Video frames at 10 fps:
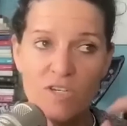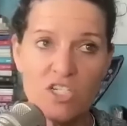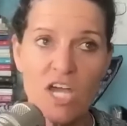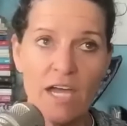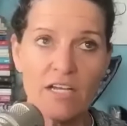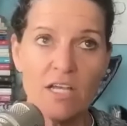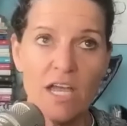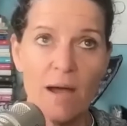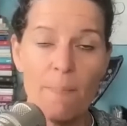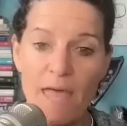of each ec-
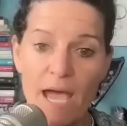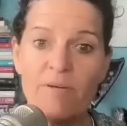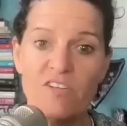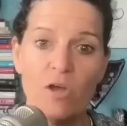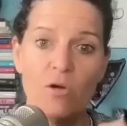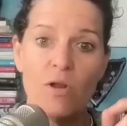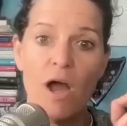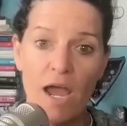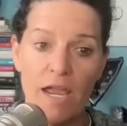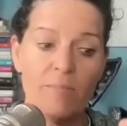um, episode,
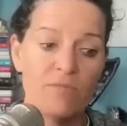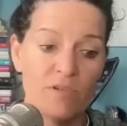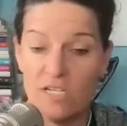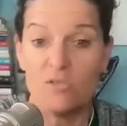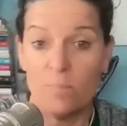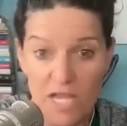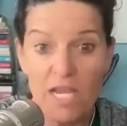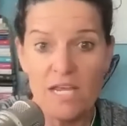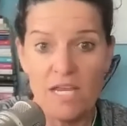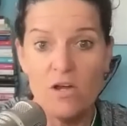I am
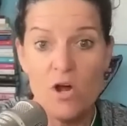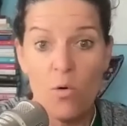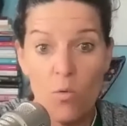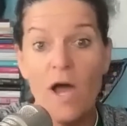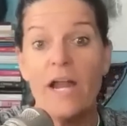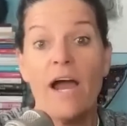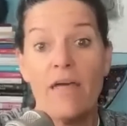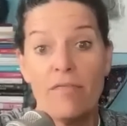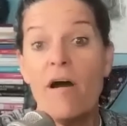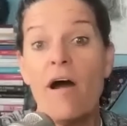explaining what I
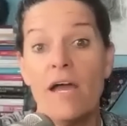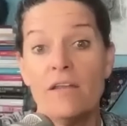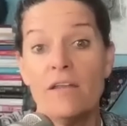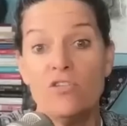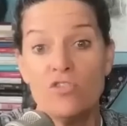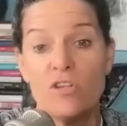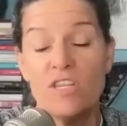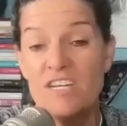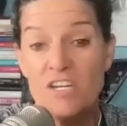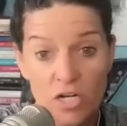thought you
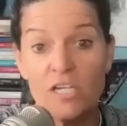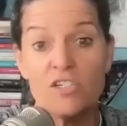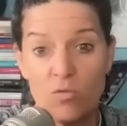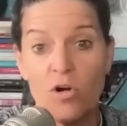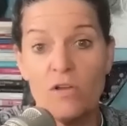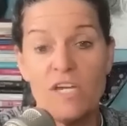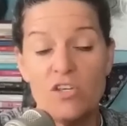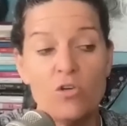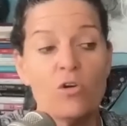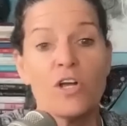the nuggets were that
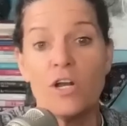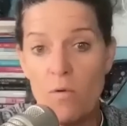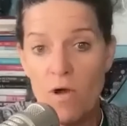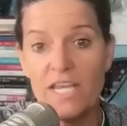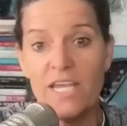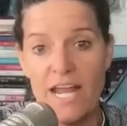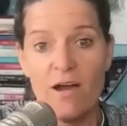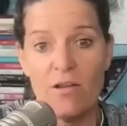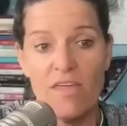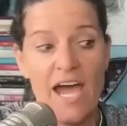you were going to want to get
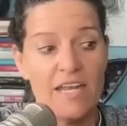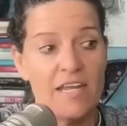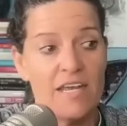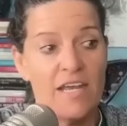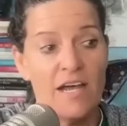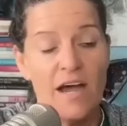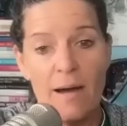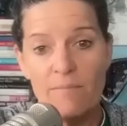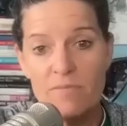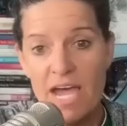out of that
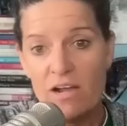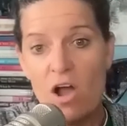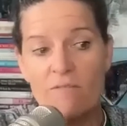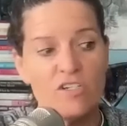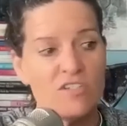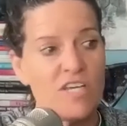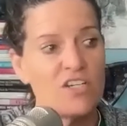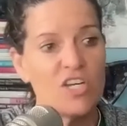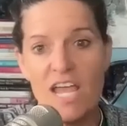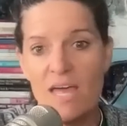um, that
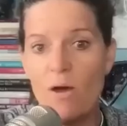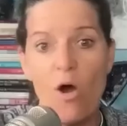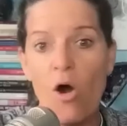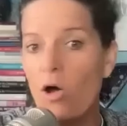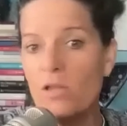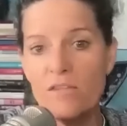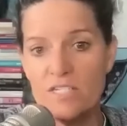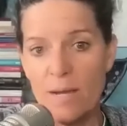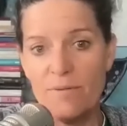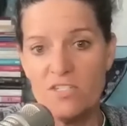conversation, and all of
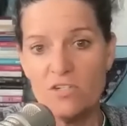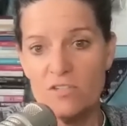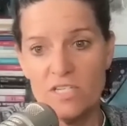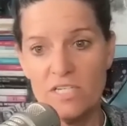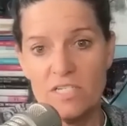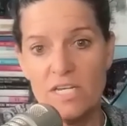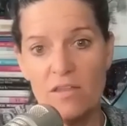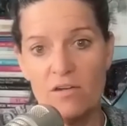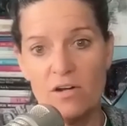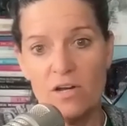these episodes linked
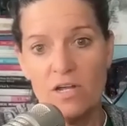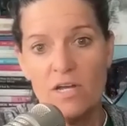together.